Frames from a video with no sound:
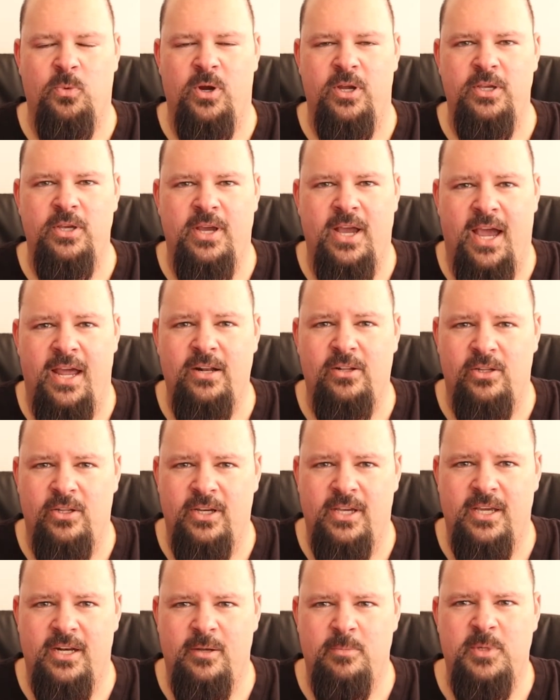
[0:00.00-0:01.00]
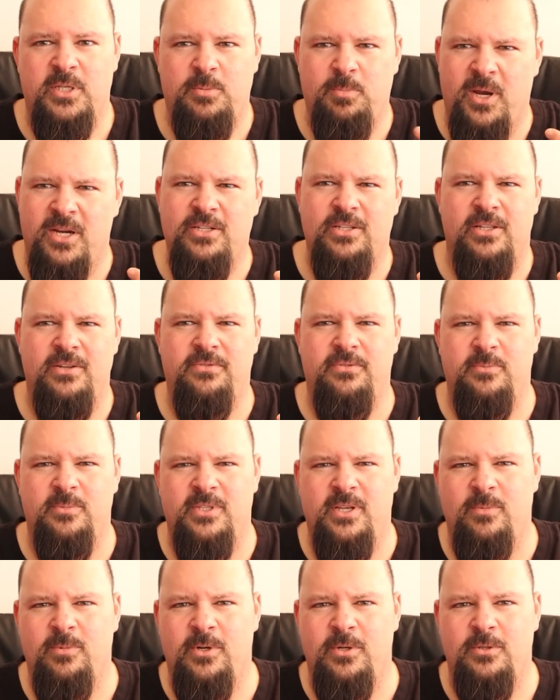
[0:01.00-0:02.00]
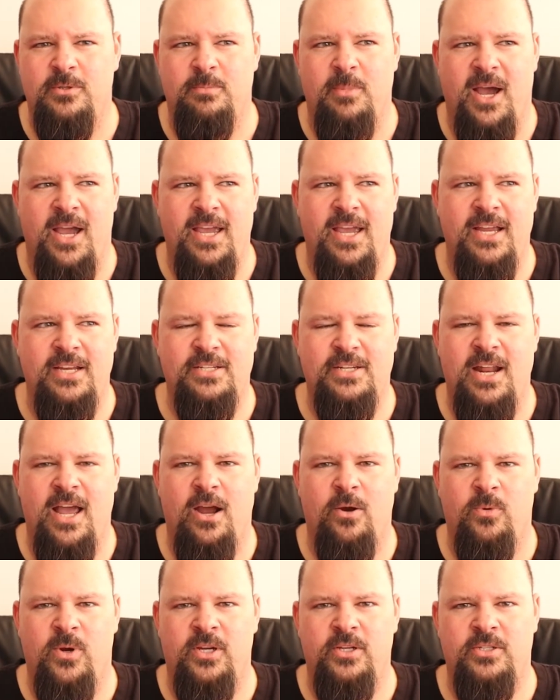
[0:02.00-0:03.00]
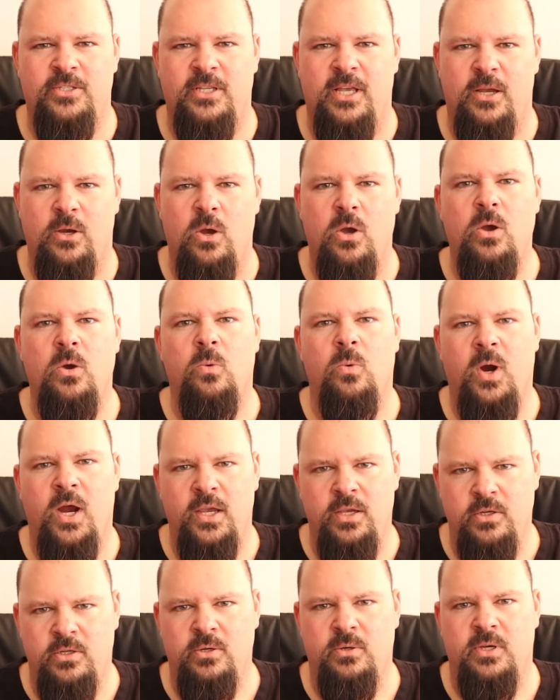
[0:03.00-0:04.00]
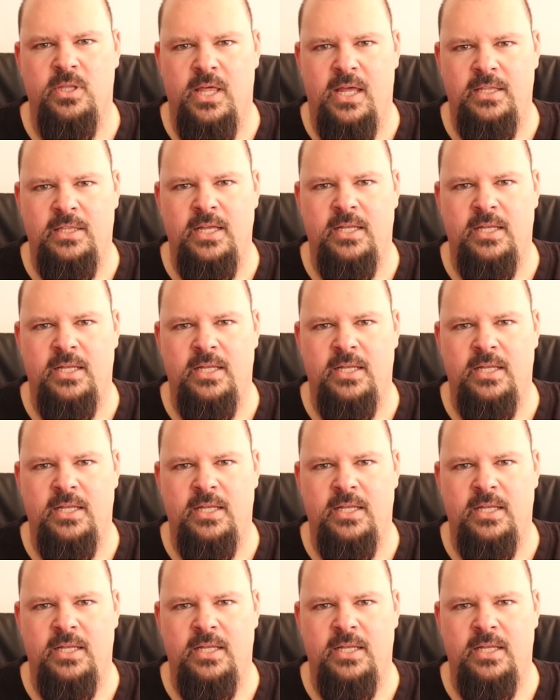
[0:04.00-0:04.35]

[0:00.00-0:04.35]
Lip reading: you kind of look at them, especially from someone who's my age now, where you're just like, why are you doing that?